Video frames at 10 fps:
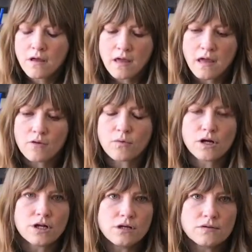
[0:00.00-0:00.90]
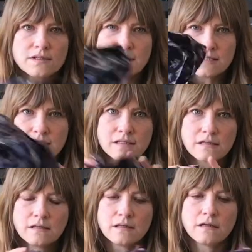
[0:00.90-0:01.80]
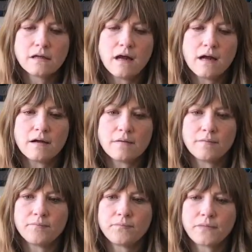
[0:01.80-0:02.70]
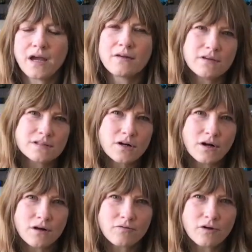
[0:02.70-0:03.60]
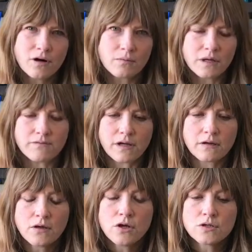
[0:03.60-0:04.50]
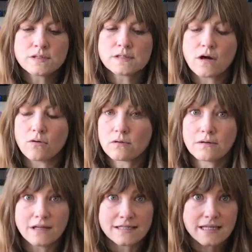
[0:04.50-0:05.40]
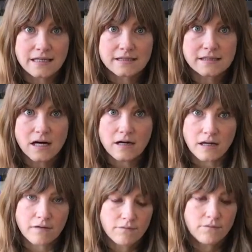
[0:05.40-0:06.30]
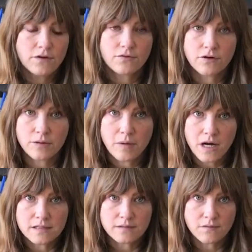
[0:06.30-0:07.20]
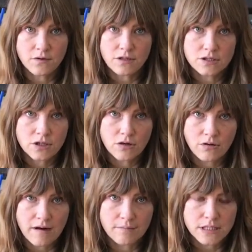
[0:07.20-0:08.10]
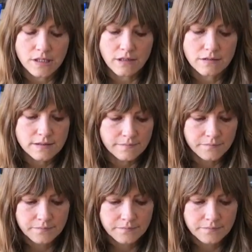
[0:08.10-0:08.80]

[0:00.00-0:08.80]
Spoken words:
And we're going to use this kind of as our yarn for our weaving. So let's get started. Feel free to pause if you need to go grab materials.